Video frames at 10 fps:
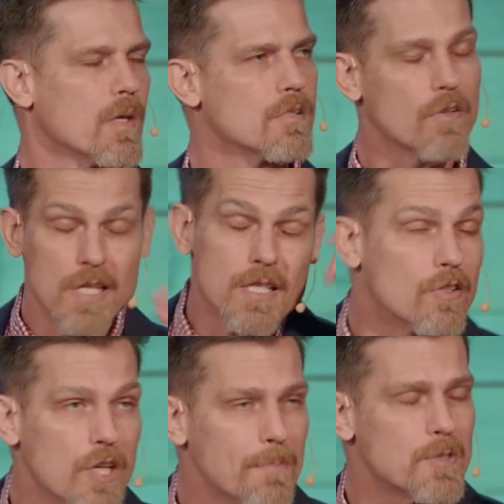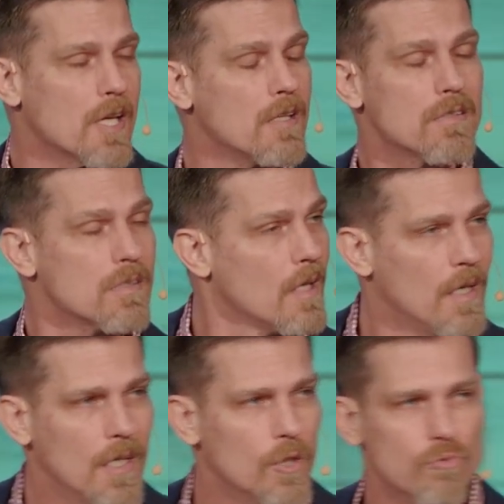So these Egyptians
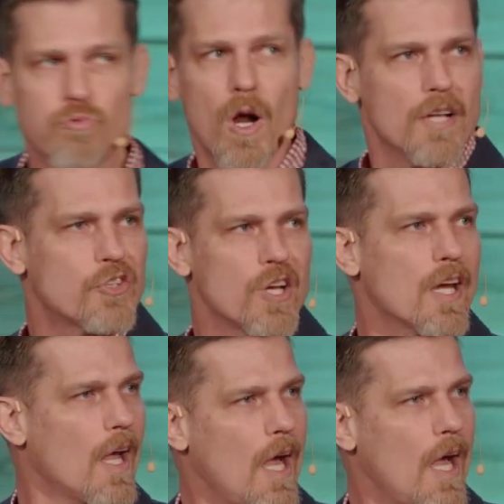rushing